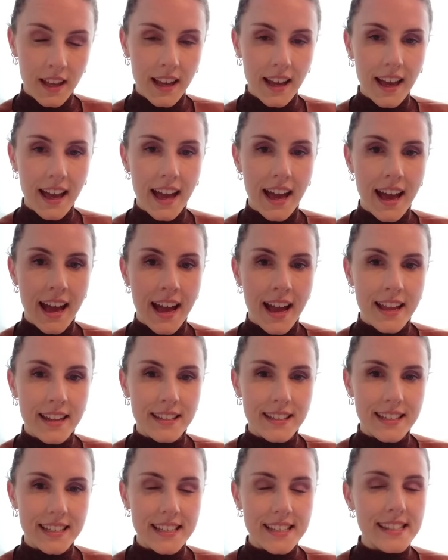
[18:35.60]

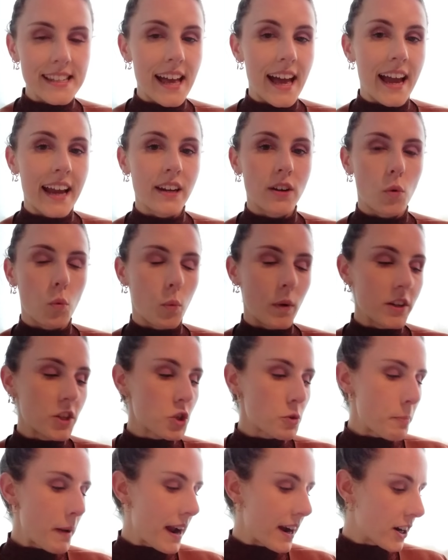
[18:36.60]
and decide
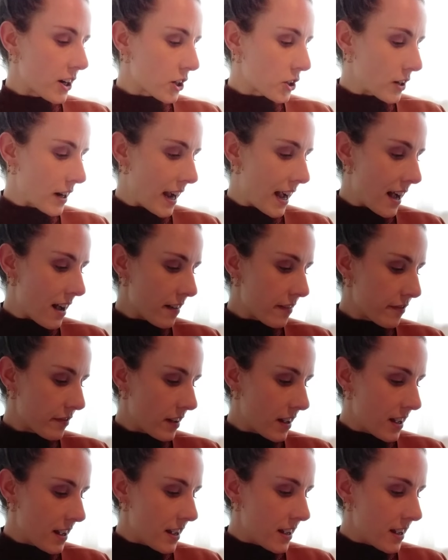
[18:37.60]
which paragraph